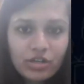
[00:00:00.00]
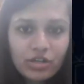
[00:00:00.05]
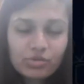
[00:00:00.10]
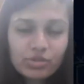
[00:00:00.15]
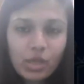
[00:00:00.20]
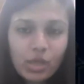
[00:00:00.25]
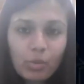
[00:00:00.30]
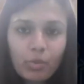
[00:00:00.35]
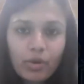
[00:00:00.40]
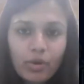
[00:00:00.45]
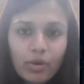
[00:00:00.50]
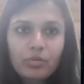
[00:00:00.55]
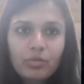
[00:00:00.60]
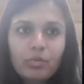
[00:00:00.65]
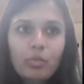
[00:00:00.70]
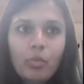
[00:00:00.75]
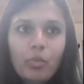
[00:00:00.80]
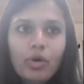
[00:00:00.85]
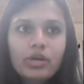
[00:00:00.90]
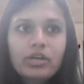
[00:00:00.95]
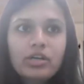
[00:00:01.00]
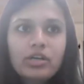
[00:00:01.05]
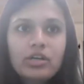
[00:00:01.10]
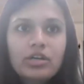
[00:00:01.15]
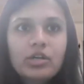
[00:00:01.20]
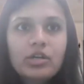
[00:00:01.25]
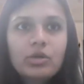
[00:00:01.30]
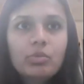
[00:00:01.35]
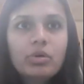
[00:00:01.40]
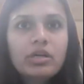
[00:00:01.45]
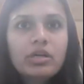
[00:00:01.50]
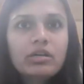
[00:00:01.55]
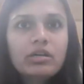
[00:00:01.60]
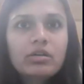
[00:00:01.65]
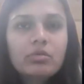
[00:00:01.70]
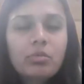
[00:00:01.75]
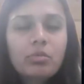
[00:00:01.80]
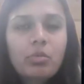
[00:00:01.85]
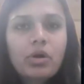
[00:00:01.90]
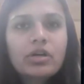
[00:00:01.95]
to someone, what
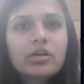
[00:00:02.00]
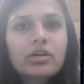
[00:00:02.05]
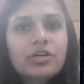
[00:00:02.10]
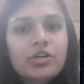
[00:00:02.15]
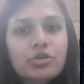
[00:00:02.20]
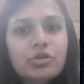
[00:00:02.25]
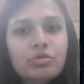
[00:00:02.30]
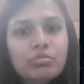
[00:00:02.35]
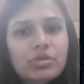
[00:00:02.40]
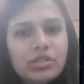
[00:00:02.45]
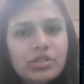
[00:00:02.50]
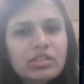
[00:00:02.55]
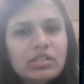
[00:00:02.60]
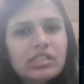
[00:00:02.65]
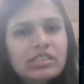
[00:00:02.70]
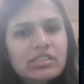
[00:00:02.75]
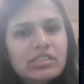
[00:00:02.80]
a human,